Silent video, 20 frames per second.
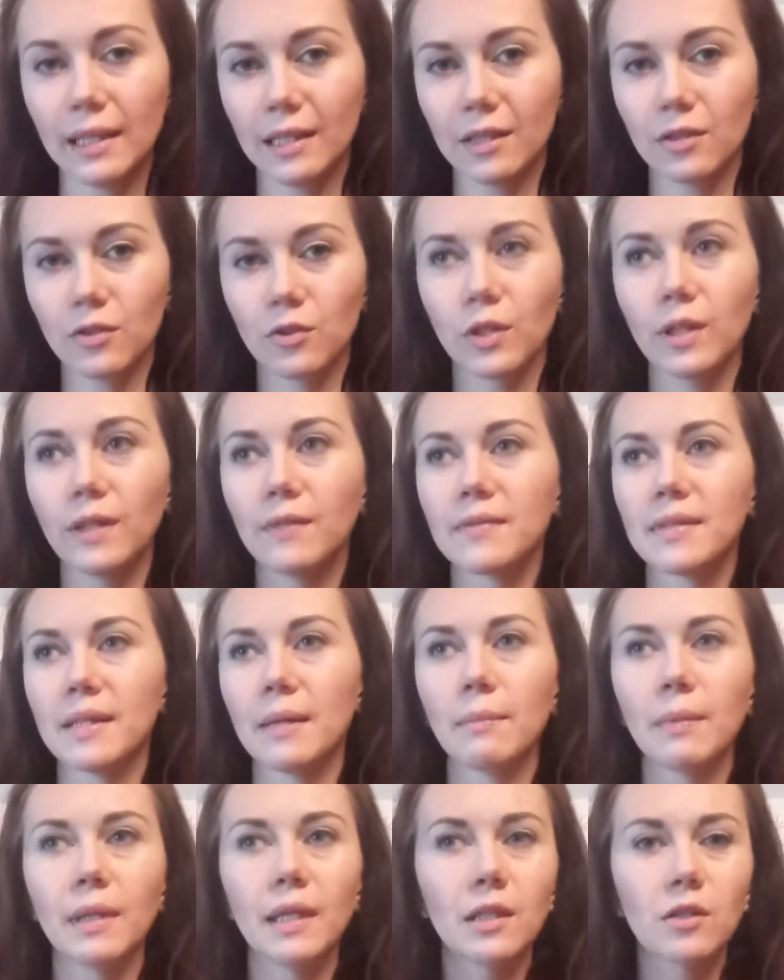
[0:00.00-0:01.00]
yet to give
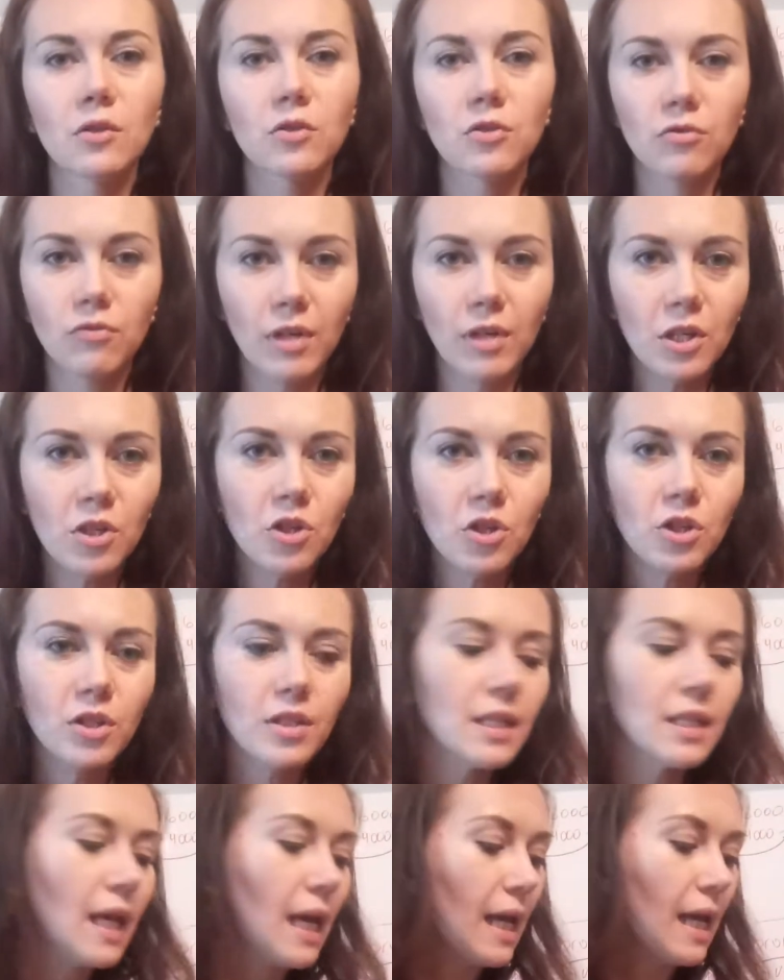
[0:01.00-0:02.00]
some
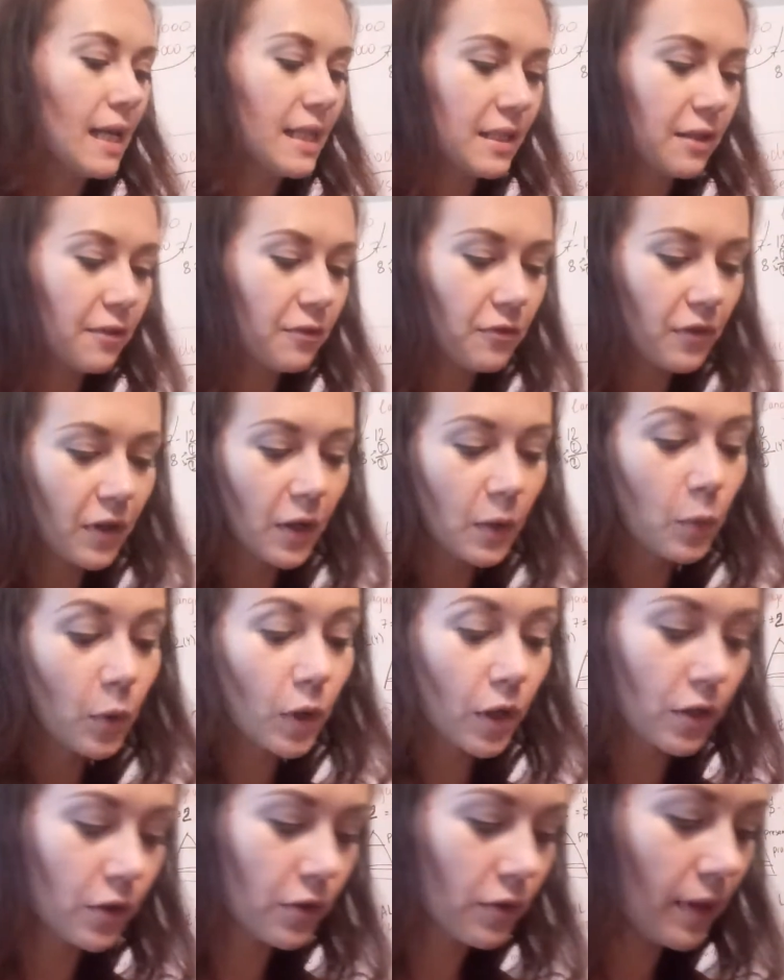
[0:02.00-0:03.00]
illustrations, some free
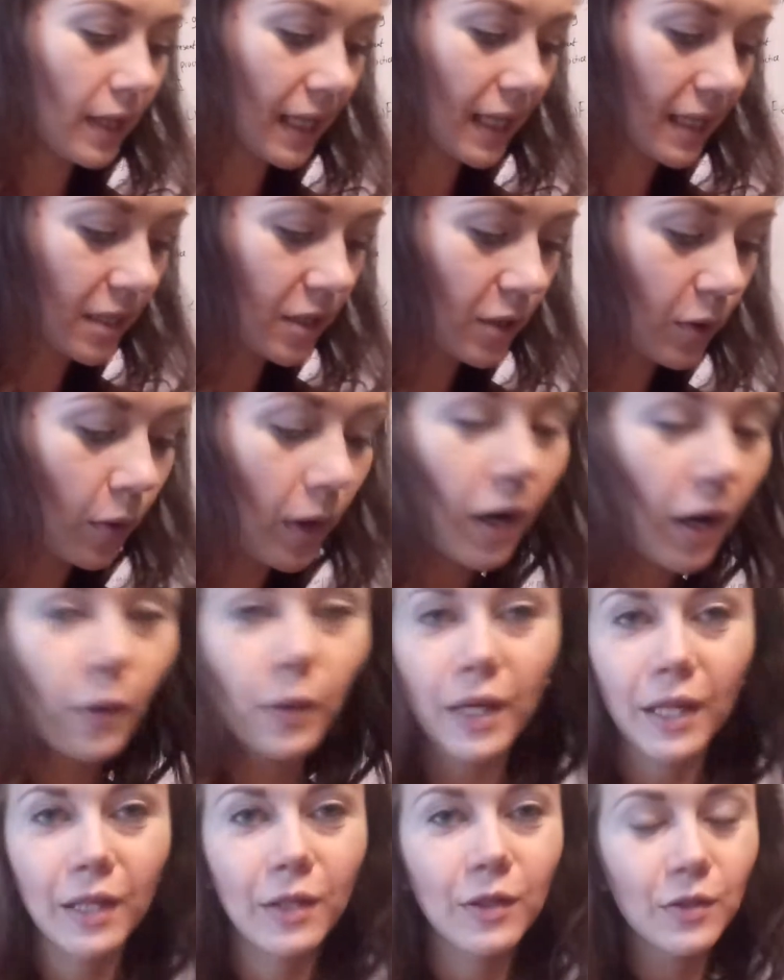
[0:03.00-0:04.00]
work to that. So how
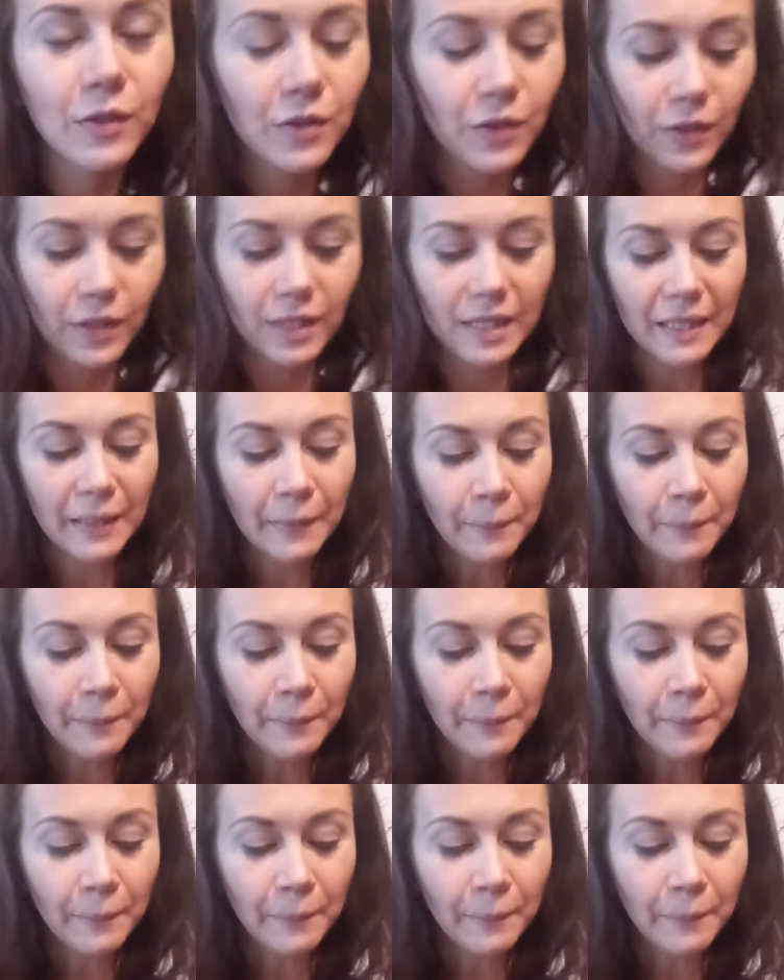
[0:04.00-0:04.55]
can you do it?